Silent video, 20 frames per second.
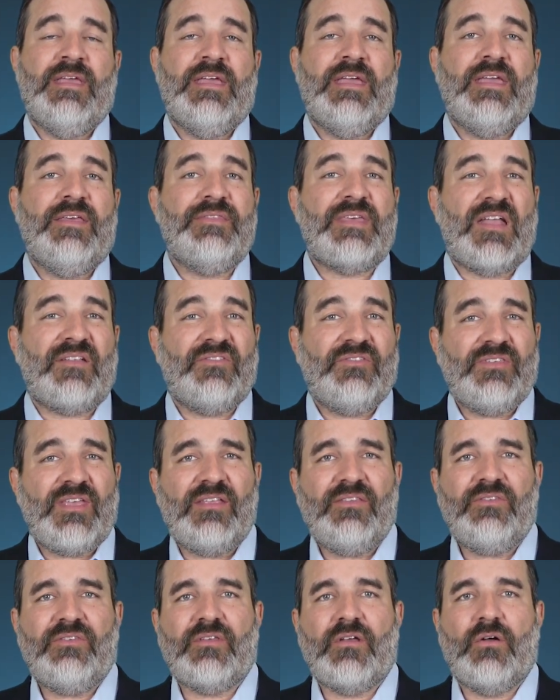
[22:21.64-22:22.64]
In that
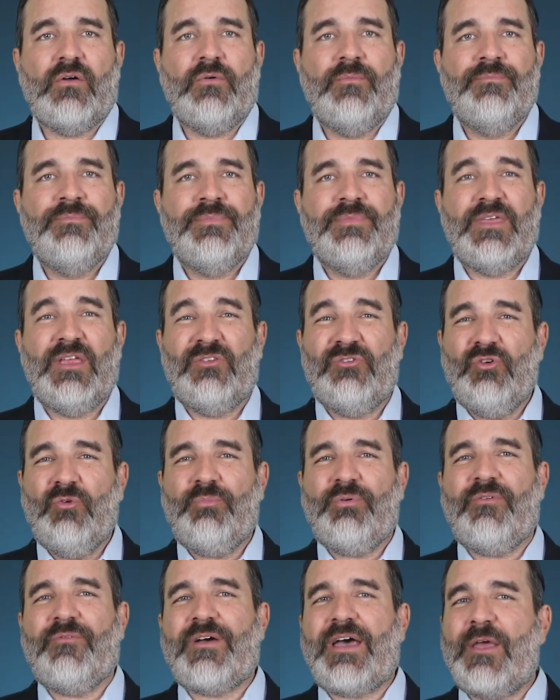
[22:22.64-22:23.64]
sense, though, they do
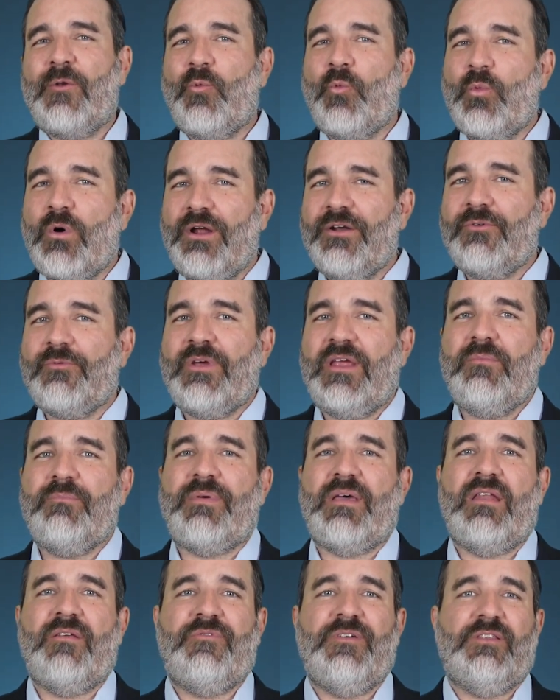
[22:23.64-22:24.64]
provide one great
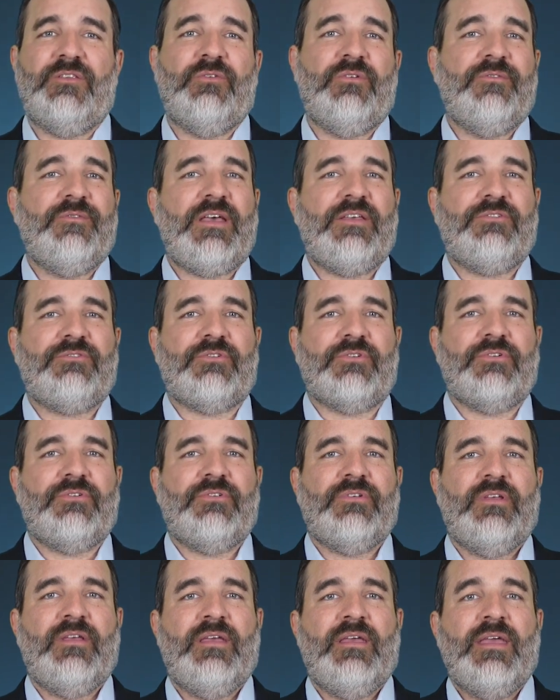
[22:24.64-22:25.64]
benefit to investors,
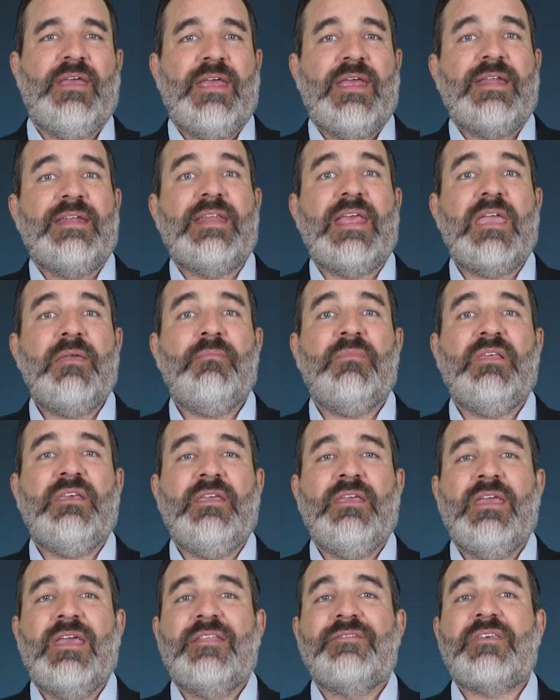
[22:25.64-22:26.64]

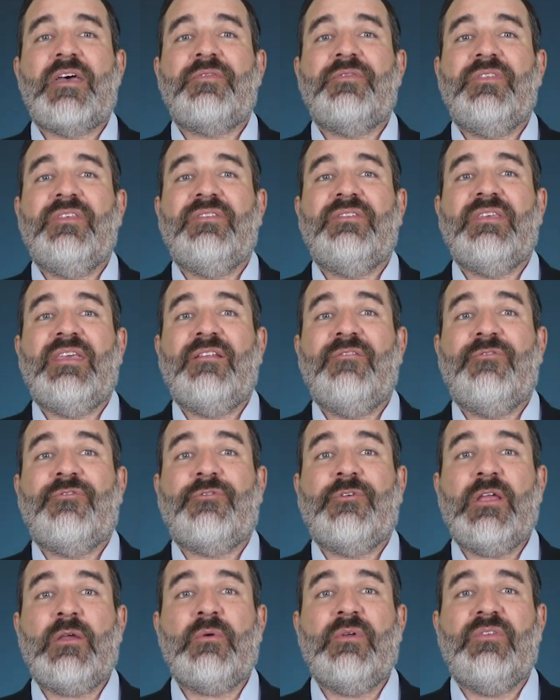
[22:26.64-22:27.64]
namely that this
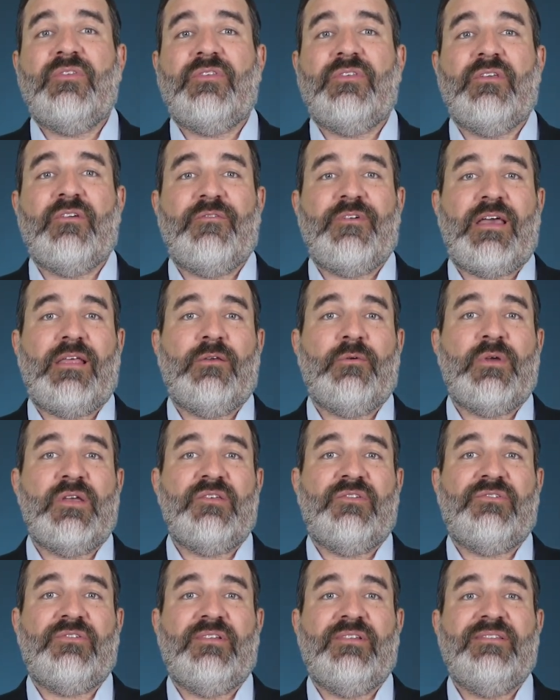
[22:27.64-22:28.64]
infrequency of
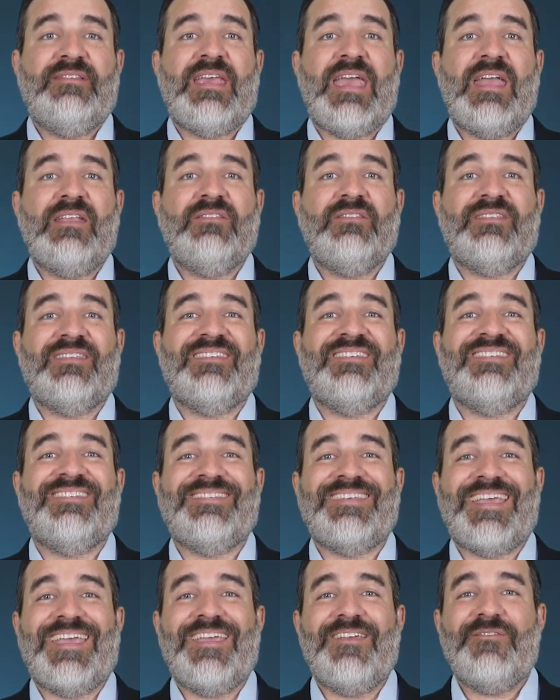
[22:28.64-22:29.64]
valuation tends to
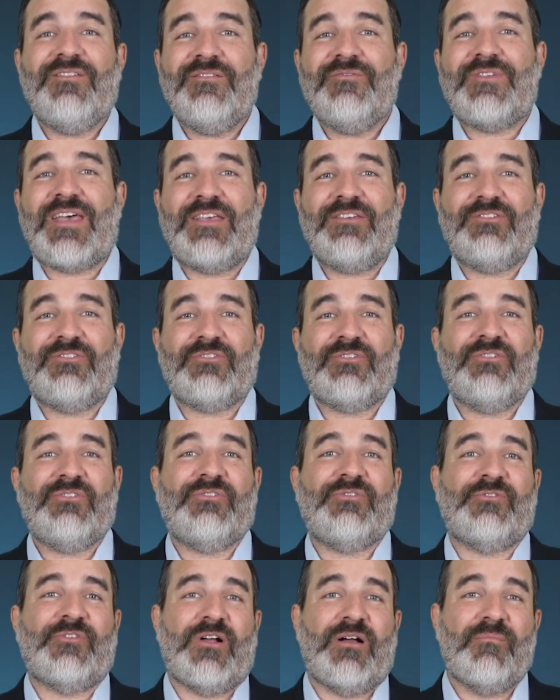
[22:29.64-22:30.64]
save investors
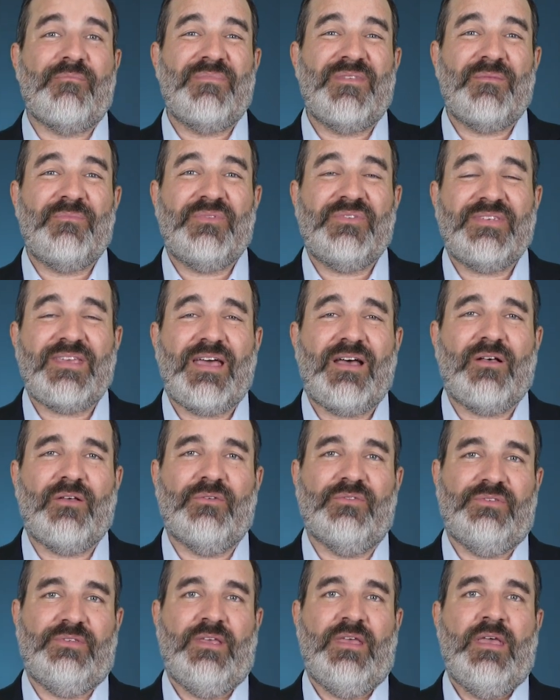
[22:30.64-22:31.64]
from
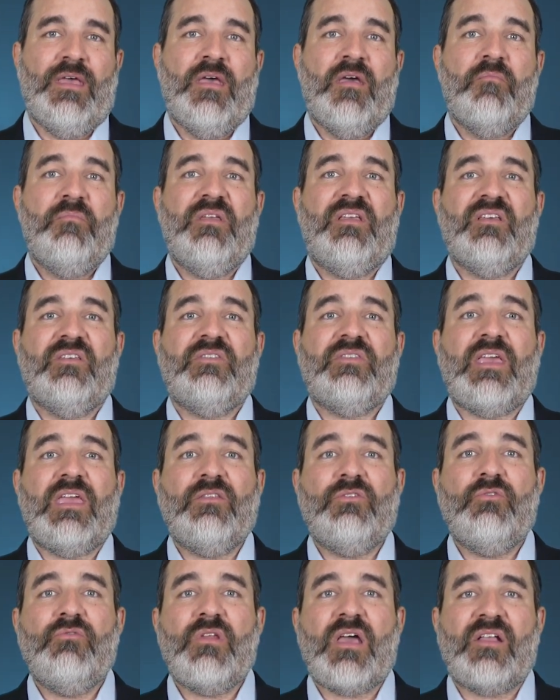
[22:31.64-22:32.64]
themselves because they
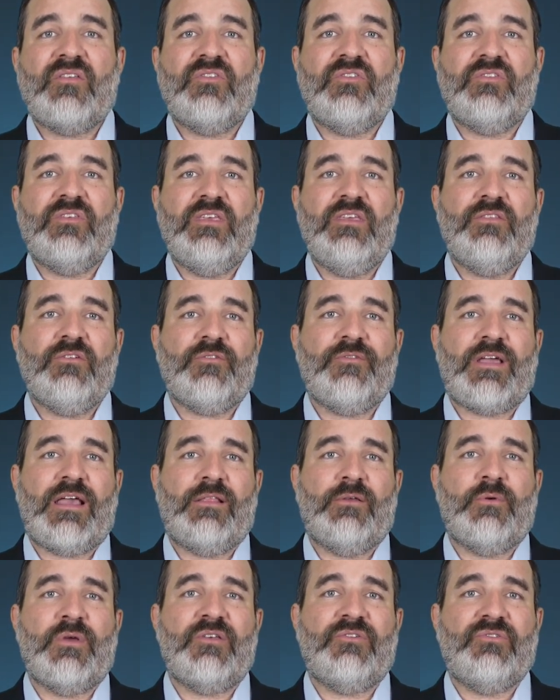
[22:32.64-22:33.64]
do not see their
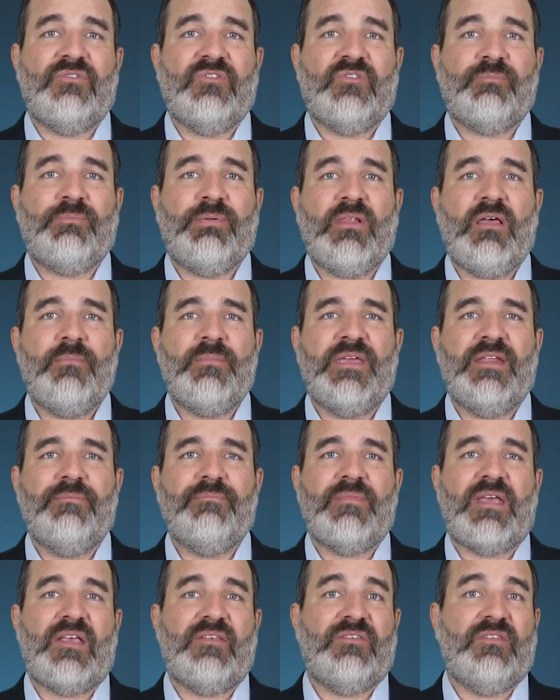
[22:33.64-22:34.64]
valuations plummet
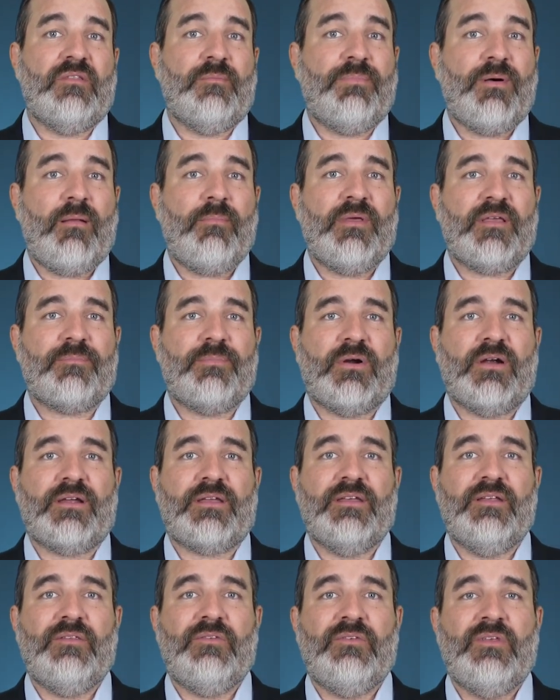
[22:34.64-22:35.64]
as in the public
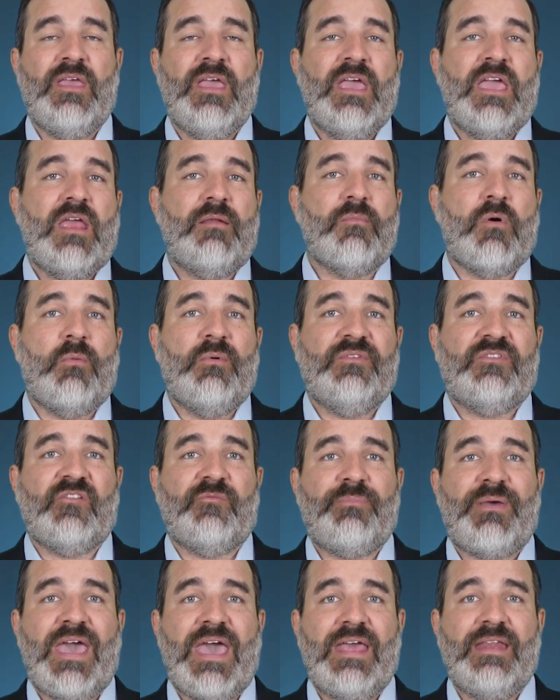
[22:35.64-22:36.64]
markets in moments of
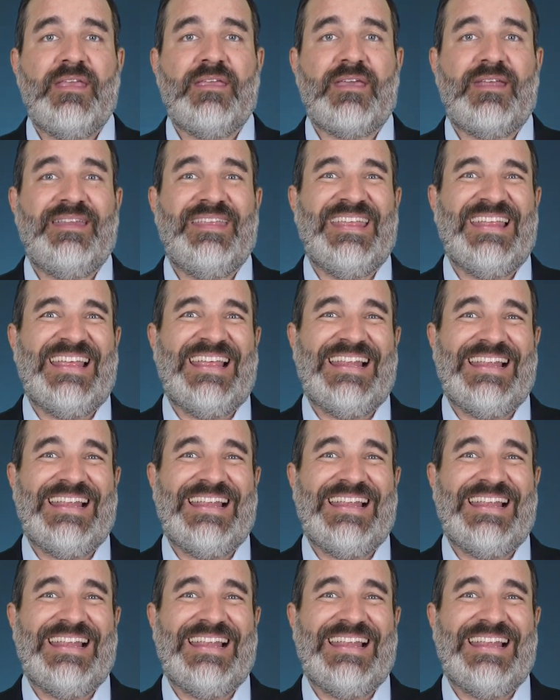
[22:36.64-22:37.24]
panic and